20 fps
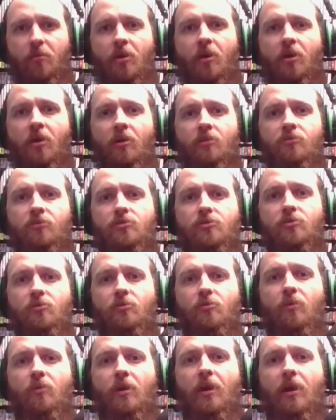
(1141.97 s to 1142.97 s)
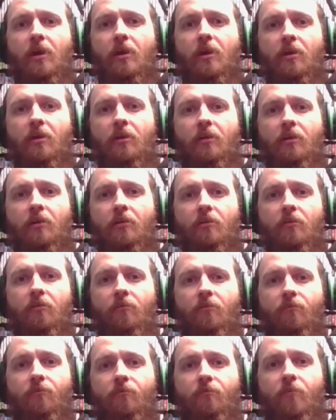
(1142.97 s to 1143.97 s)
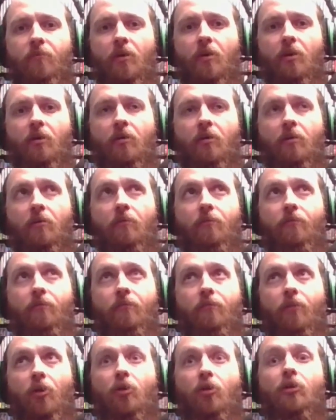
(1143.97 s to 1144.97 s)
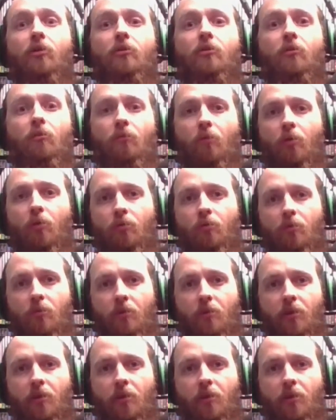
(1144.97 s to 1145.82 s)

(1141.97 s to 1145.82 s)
to a vertical rotary,